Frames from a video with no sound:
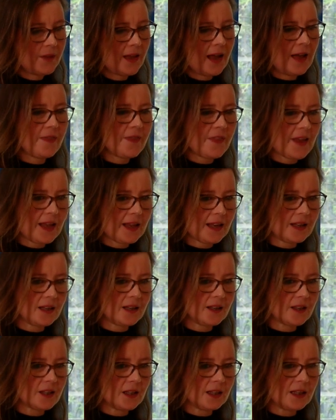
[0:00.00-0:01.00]
And
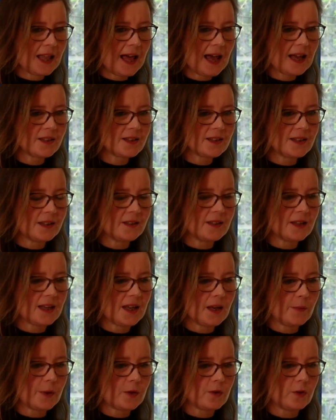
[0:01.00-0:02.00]
then the last thing that
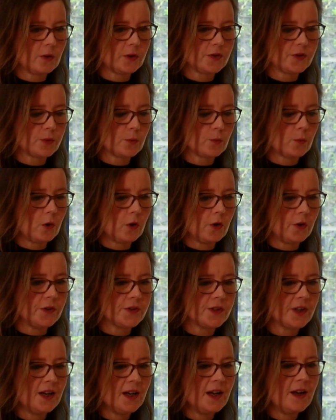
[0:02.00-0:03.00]
came across
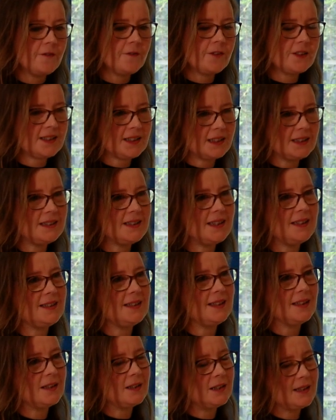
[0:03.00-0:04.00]
was
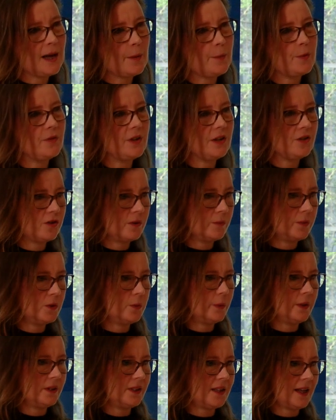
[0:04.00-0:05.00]
facilitating collaboration
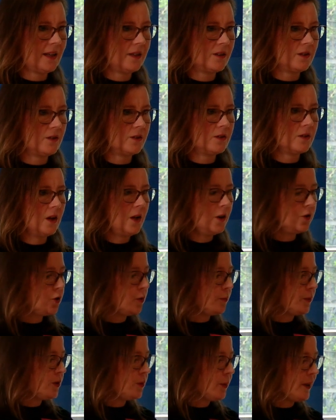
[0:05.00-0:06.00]
between sectors.
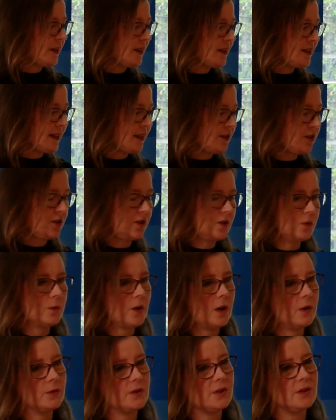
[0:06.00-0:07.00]
So between the digital
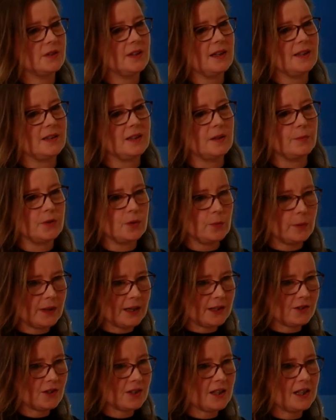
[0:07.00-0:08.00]
culture sector, between
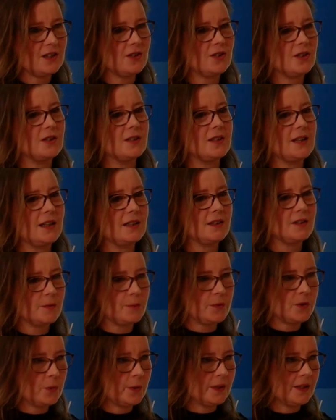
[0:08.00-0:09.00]
education sectors,
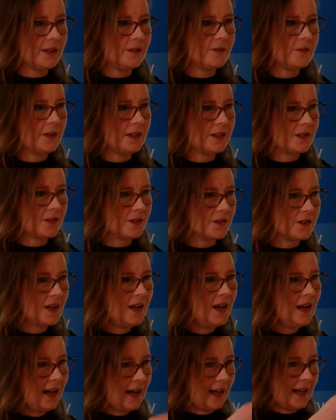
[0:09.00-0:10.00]
between innovators.
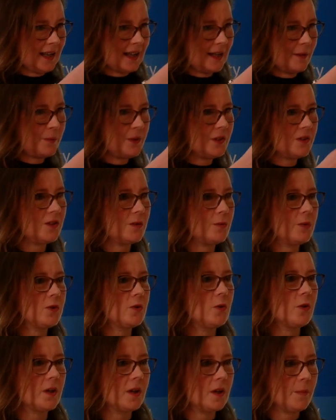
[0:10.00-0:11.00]
And again, Beatrice was
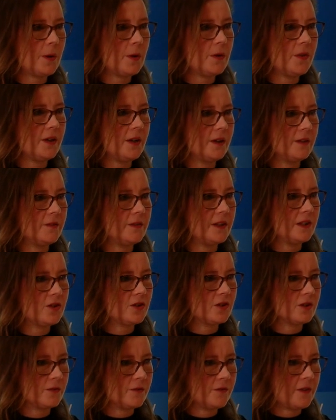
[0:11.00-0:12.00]
talking about the
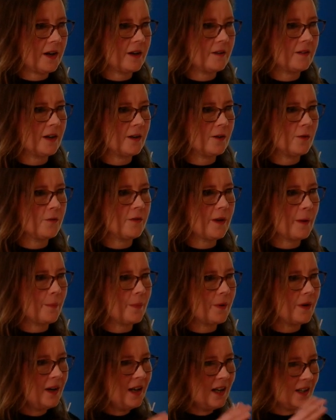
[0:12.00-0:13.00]
innovation fair in
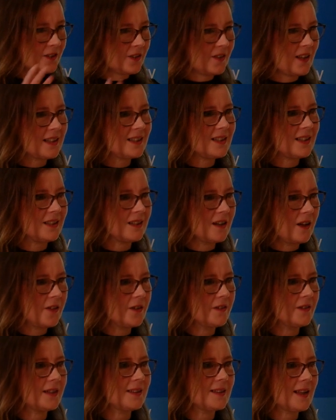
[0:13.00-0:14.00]
November. So that's
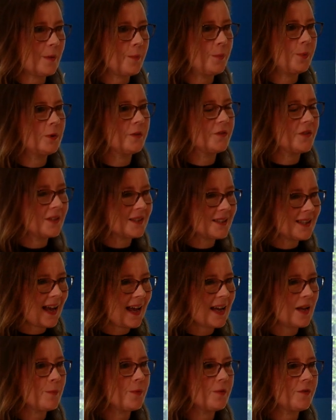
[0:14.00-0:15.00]
another example of the
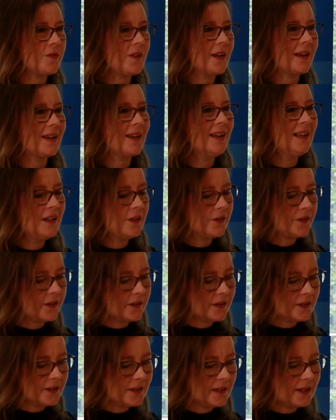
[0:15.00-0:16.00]
type of thing
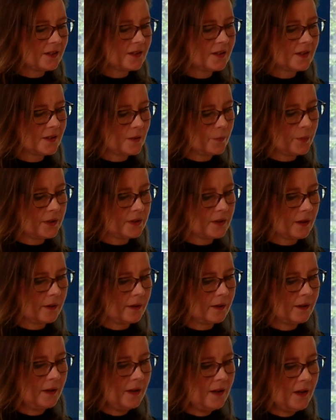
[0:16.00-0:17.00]
that needs to be
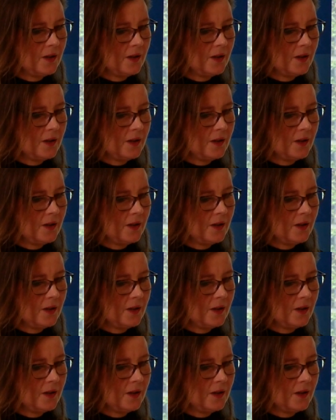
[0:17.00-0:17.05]
done.